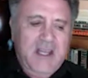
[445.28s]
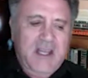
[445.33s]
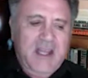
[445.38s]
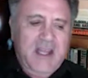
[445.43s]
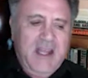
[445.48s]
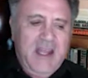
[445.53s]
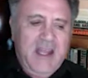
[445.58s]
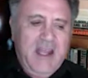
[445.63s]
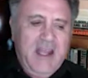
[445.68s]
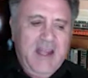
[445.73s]

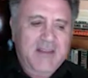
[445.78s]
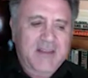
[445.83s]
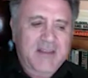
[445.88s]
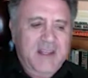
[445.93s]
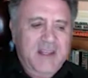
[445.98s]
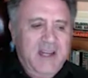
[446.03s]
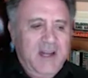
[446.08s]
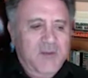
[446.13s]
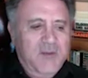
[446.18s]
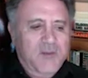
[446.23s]
And
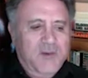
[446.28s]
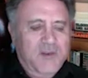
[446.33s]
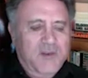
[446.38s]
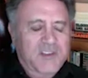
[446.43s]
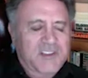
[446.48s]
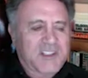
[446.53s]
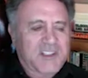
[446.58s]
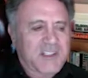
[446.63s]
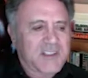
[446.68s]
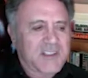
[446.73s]
then I
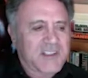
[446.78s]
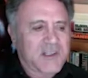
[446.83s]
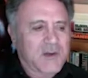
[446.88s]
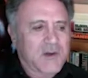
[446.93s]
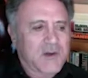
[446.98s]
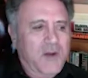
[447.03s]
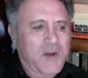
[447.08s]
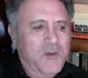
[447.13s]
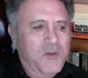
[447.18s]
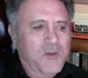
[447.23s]
said, you know
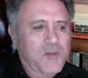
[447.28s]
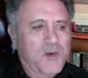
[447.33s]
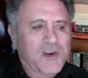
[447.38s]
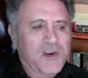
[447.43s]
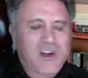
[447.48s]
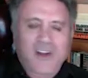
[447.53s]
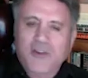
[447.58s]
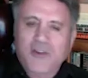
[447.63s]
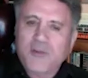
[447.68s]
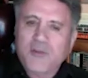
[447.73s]
what, I want to put
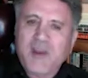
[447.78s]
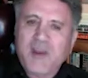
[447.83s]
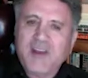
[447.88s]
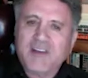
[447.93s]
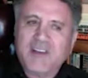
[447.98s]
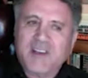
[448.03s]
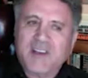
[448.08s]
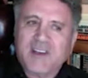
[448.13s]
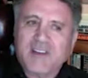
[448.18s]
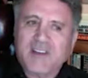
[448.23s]
another band
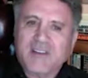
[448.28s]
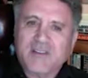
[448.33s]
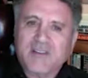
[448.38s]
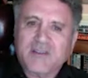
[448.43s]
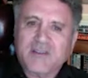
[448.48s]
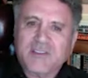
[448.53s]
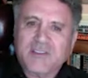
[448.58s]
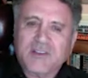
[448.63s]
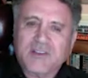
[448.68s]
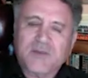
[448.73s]
together.
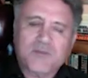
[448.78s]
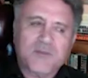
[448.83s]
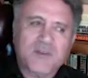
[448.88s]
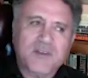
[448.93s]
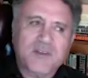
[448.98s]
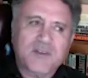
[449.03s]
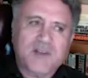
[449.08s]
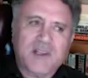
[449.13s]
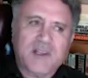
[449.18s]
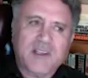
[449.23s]
So I
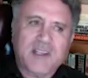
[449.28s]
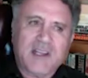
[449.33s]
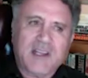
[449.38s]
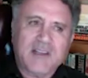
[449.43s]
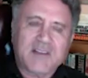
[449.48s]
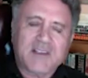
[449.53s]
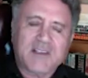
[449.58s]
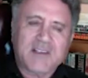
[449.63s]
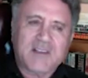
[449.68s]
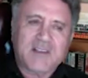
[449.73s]
put I
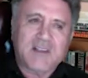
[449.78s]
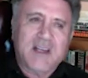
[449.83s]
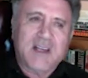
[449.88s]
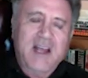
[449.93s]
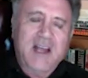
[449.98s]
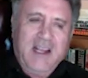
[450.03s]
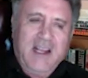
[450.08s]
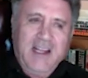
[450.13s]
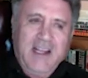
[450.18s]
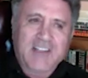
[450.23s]
got the
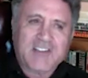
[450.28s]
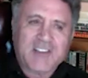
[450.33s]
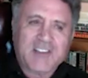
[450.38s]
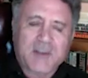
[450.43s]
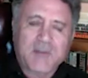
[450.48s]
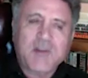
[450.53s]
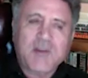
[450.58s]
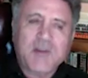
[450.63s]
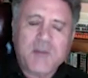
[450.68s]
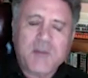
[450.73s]
I got
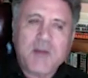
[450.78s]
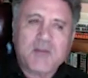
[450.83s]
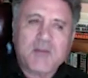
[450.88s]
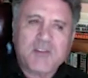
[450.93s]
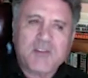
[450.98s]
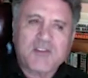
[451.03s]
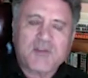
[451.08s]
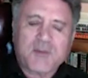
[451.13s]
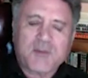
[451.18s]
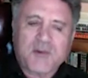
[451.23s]
some of the
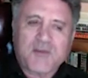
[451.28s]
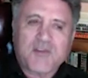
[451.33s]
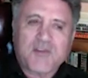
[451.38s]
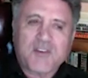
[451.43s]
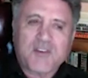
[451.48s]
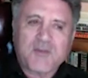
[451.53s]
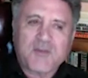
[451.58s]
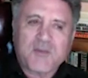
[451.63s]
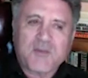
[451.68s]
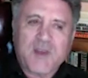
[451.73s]
members from the
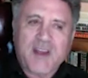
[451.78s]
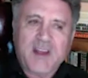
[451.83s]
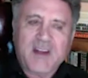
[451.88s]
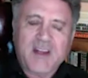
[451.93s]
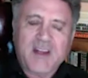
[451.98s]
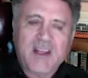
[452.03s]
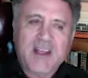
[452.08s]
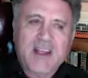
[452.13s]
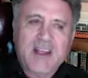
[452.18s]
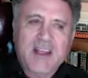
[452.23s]
first band,
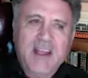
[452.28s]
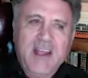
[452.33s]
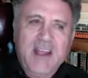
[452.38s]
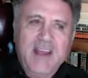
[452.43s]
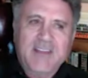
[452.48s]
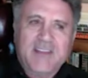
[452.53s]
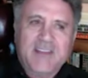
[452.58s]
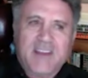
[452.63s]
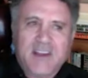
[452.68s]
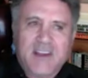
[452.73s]

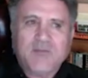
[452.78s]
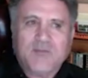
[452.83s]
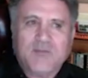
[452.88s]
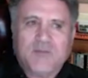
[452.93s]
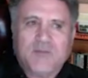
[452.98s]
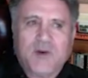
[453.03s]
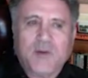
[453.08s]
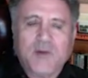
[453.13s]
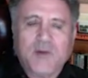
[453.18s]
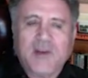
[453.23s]
and then
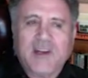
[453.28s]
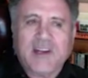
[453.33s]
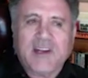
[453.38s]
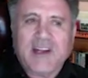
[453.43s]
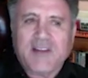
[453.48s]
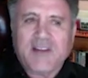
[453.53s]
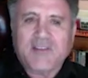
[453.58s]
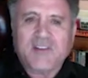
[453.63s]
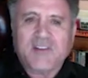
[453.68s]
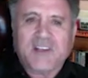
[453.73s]
but we didn't
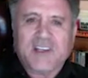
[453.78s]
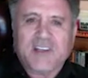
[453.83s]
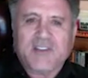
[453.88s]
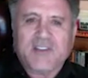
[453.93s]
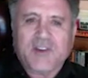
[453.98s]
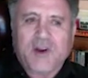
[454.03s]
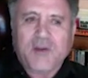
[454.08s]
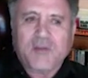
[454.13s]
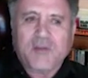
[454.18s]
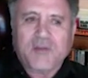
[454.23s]
have a lead
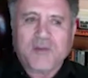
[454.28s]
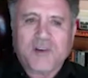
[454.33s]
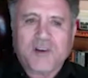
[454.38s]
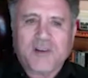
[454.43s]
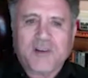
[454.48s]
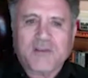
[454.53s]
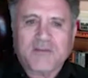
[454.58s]
guitar player.